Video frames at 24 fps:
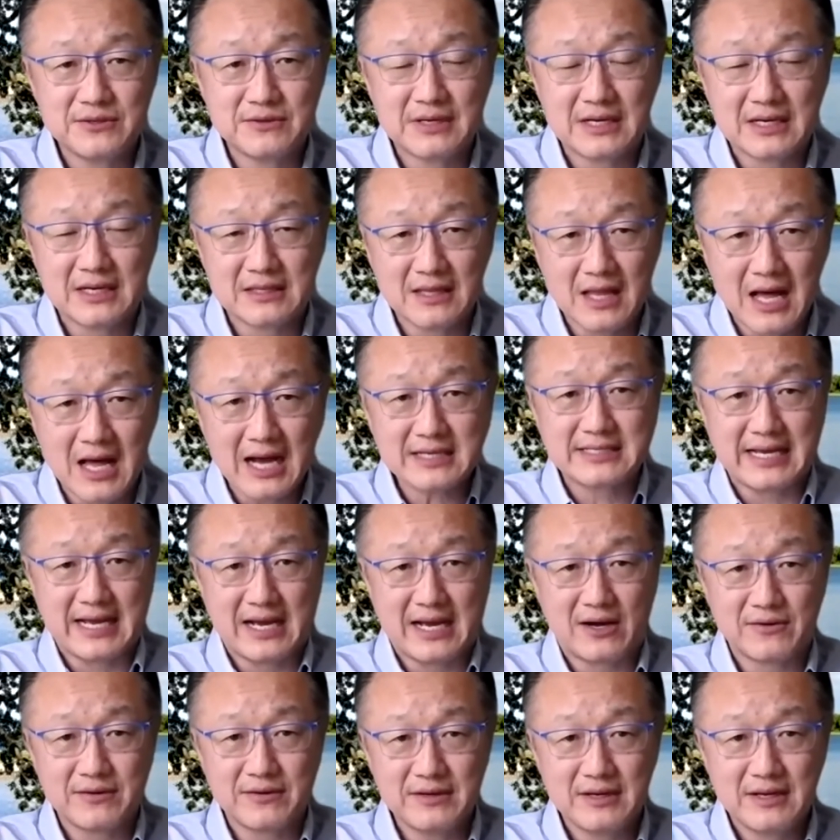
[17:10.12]

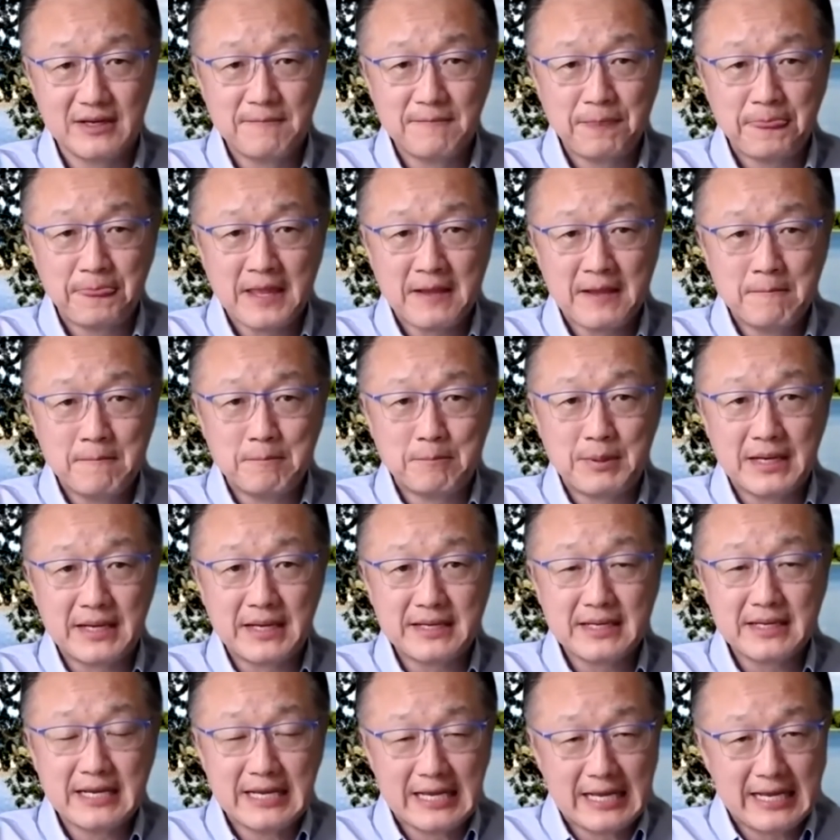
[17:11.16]
lockdown,
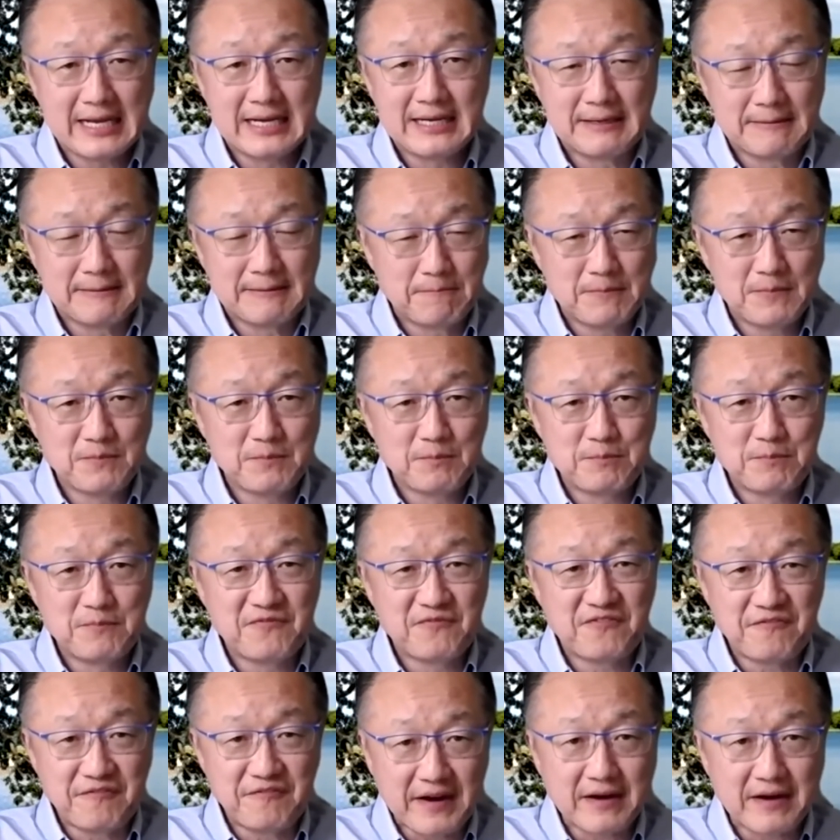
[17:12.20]
but
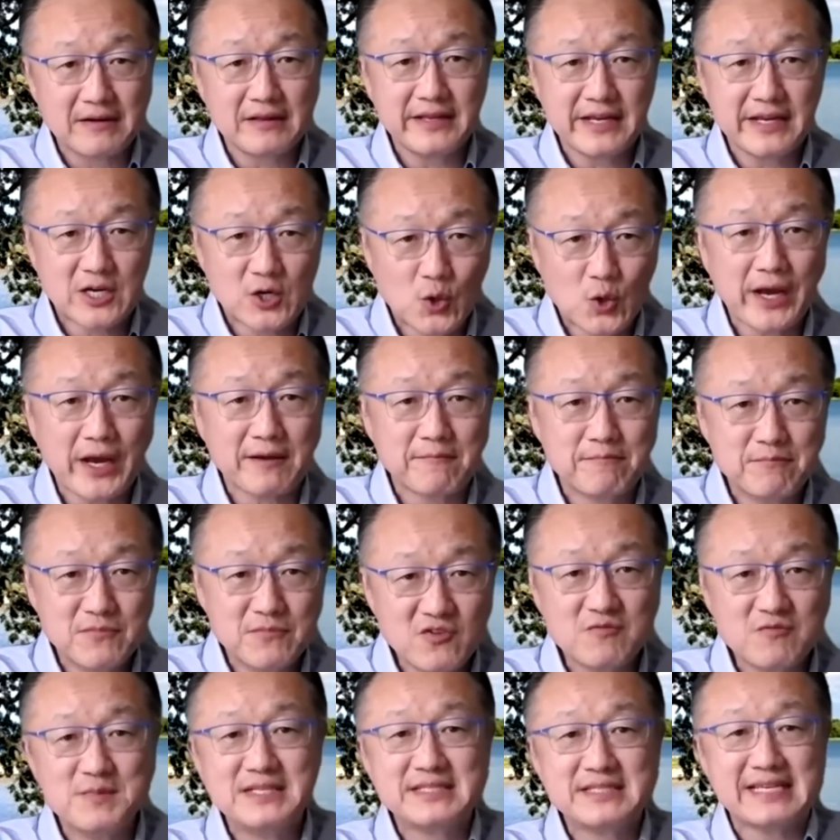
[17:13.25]
fairly quick
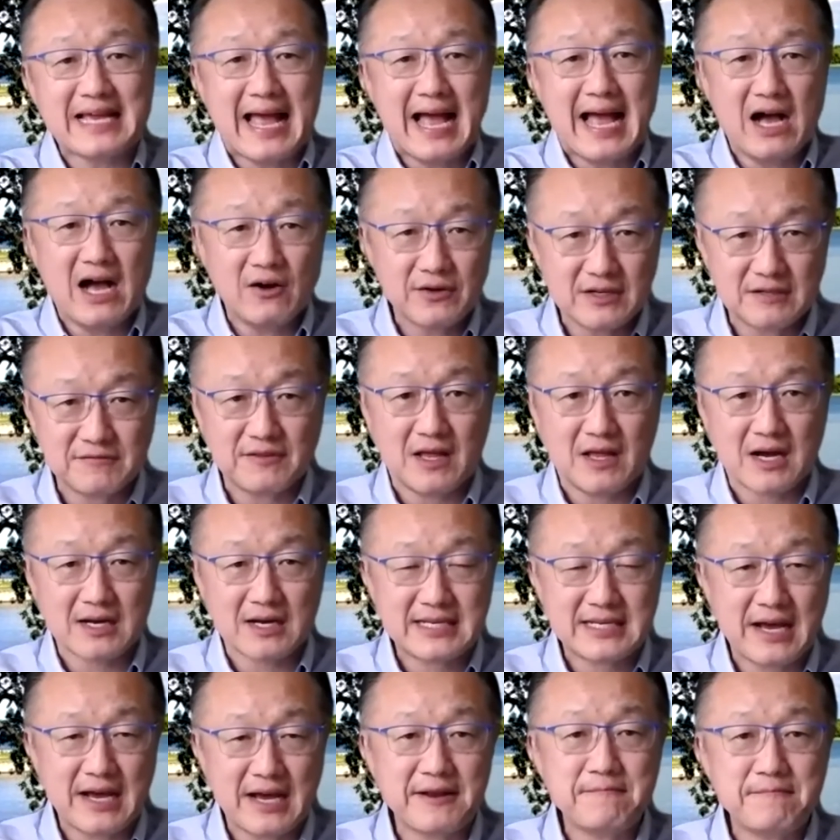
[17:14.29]
movements out of
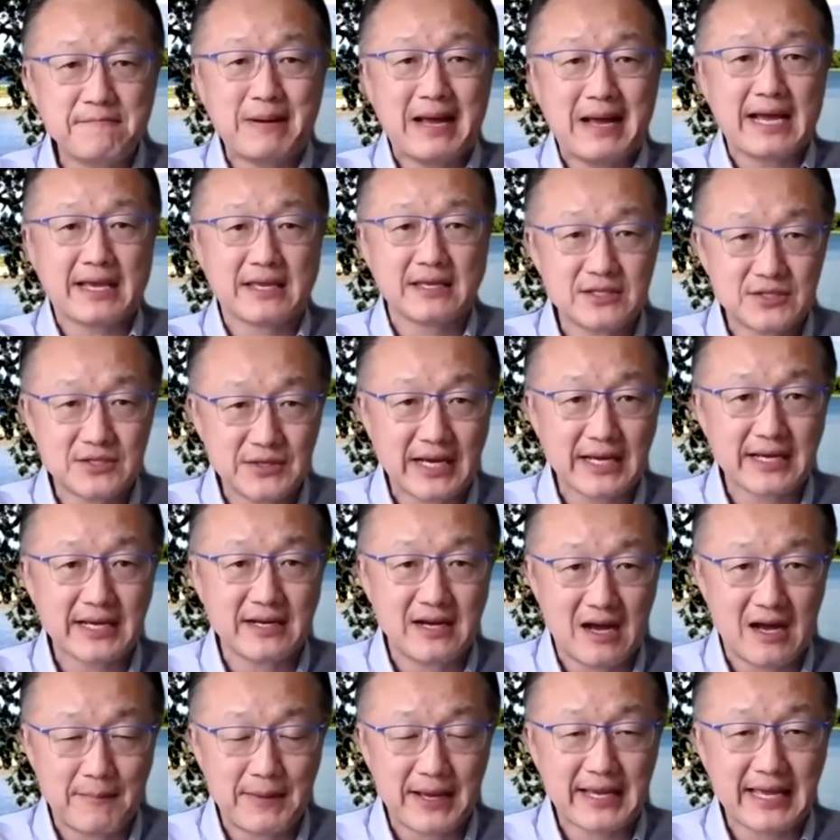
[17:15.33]
lockdown and back into
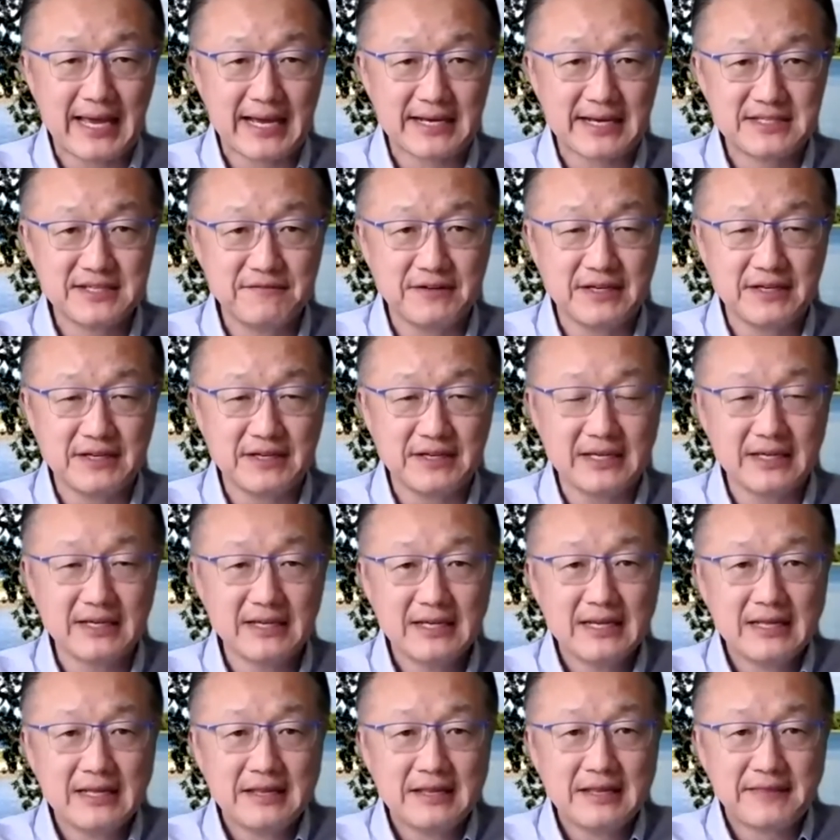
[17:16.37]
economic activity.
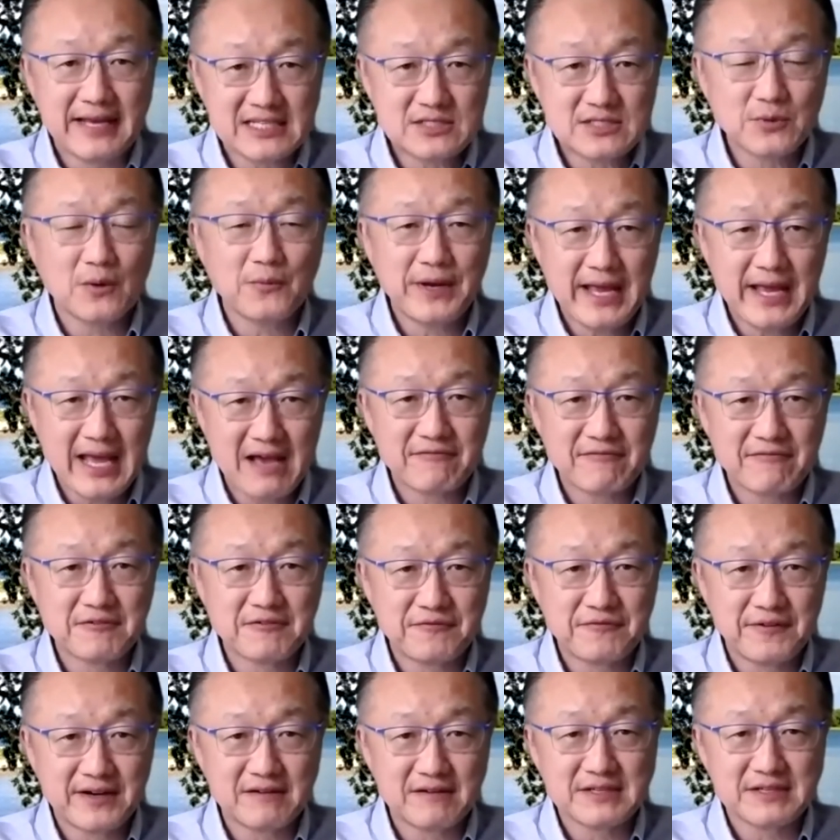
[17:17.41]
That's what we have in
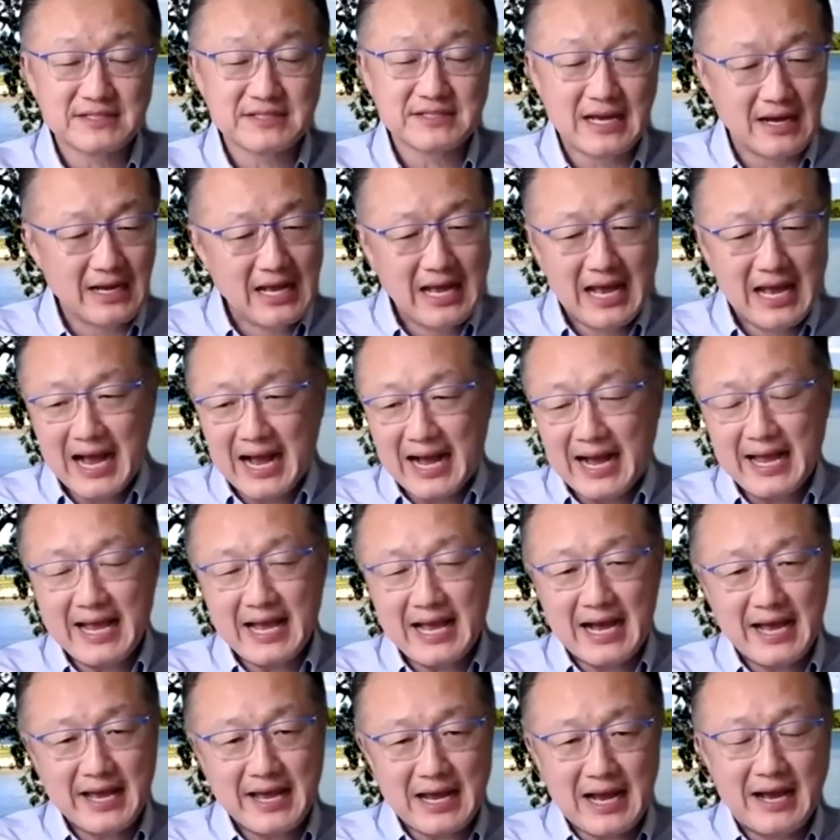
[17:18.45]
front of us now.
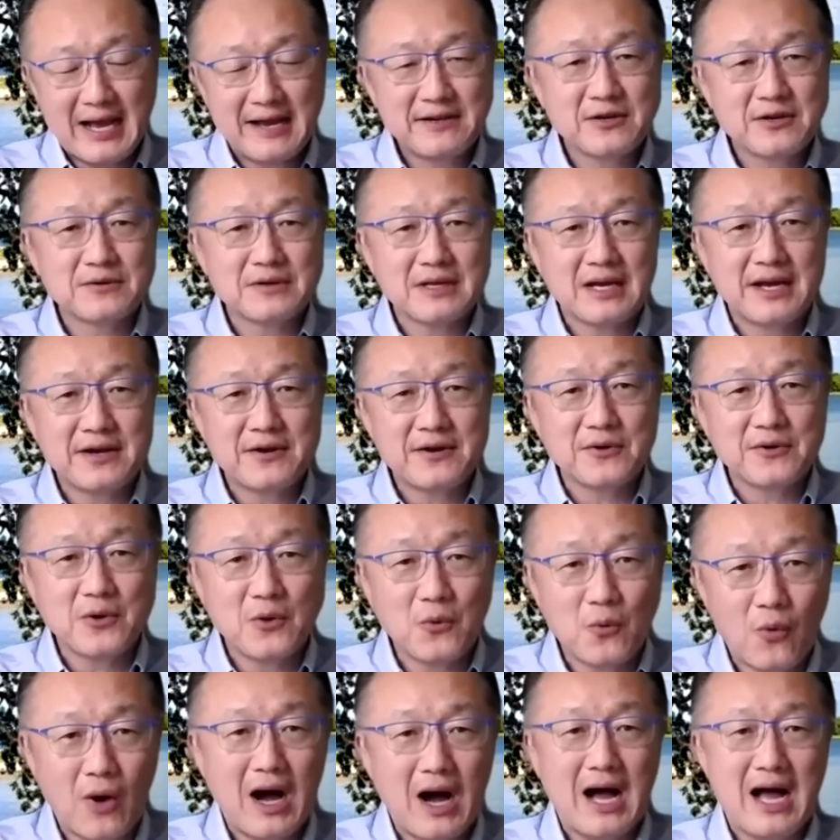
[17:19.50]
I don't know
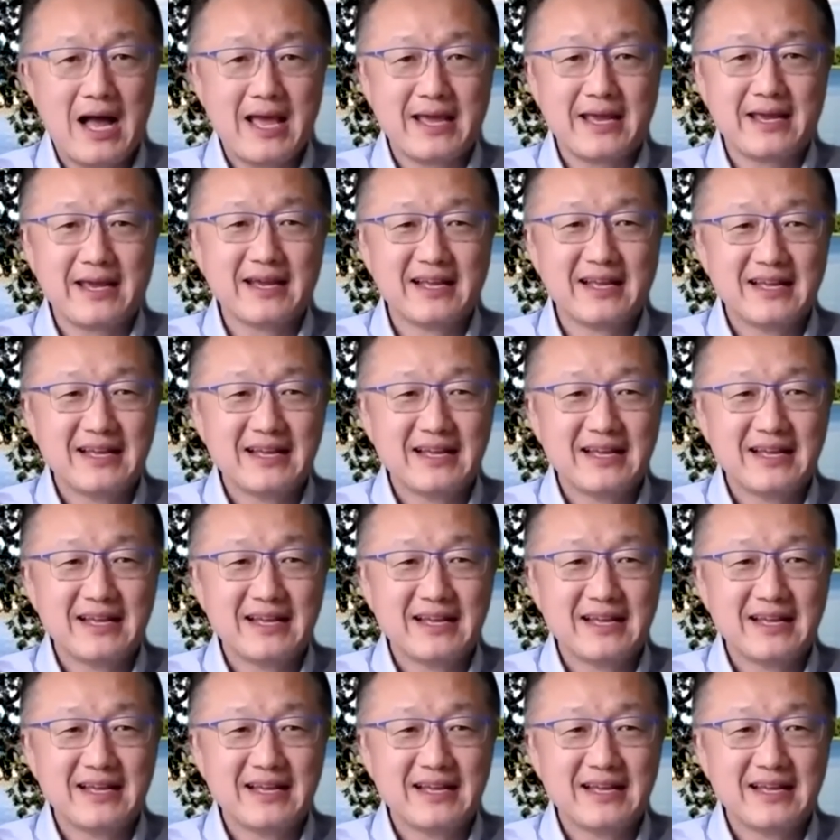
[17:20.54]
why